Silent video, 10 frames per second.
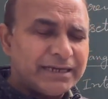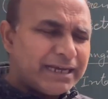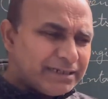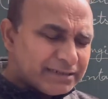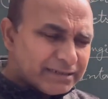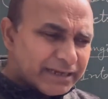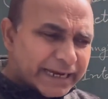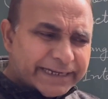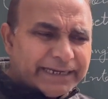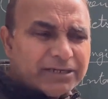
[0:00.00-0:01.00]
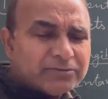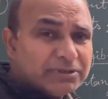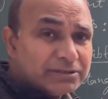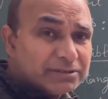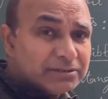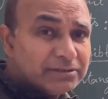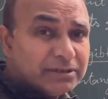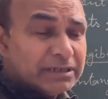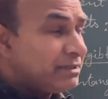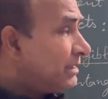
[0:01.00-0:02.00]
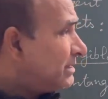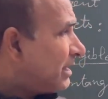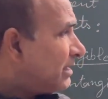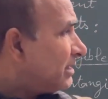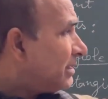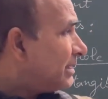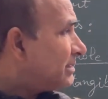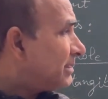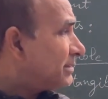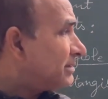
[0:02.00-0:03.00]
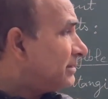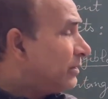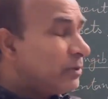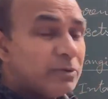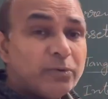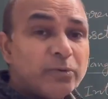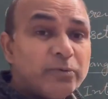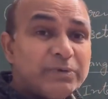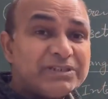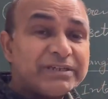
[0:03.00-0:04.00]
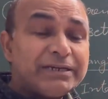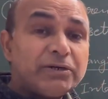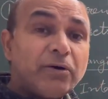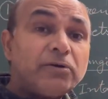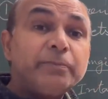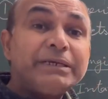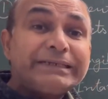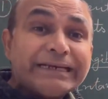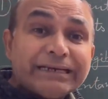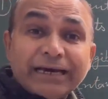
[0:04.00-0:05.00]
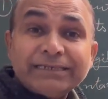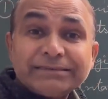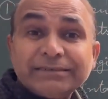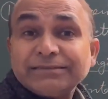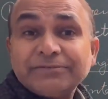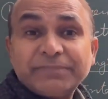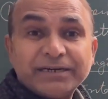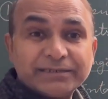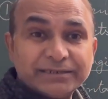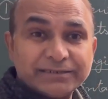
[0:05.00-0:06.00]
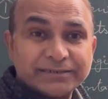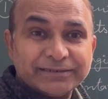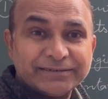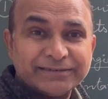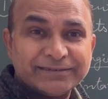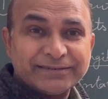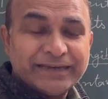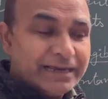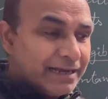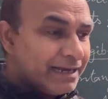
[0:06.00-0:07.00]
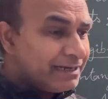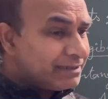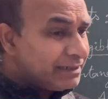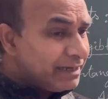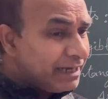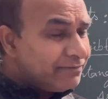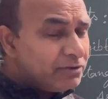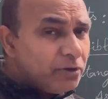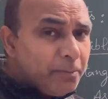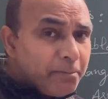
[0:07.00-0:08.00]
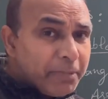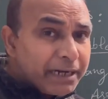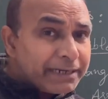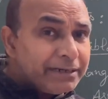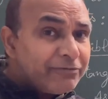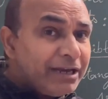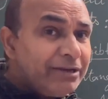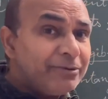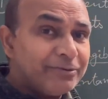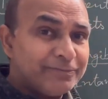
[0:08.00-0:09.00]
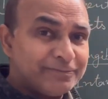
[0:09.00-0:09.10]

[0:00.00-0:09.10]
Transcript: And adding to this, these are the assets which cannot be realized in the market and they have no market value.